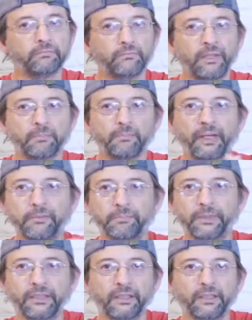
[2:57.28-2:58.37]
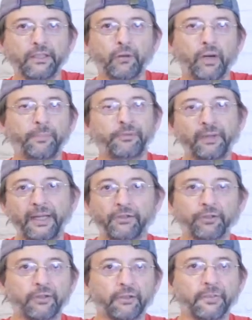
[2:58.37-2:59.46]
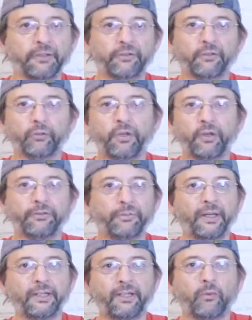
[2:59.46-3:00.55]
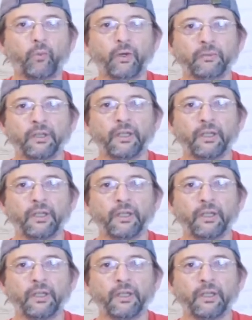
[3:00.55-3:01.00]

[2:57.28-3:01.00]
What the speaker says: it might be up to 8 tournaments or 12, depending on what